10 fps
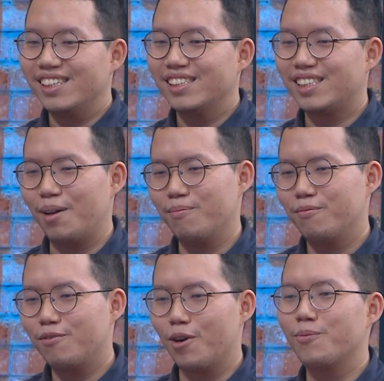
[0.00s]
some
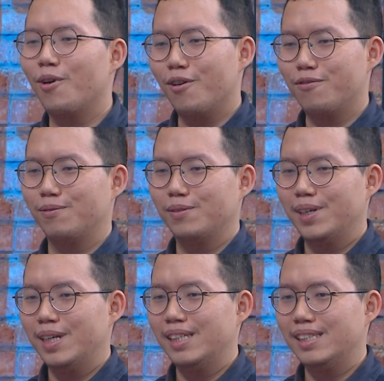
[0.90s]
form of
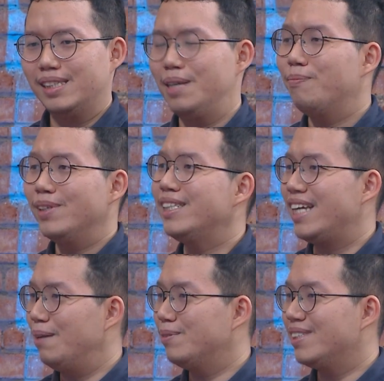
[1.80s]
simple
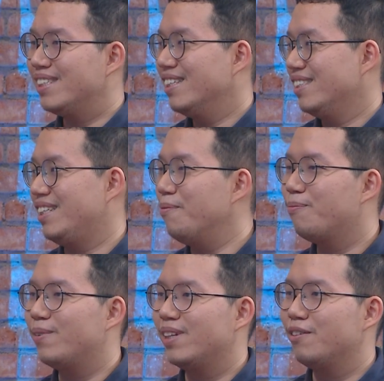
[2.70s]
shapes,
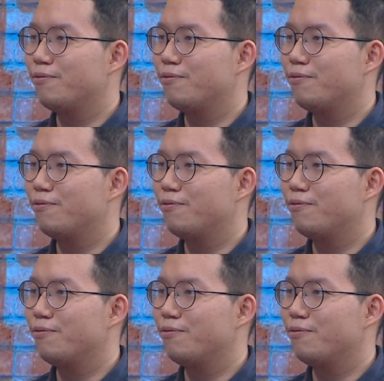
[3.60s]
simple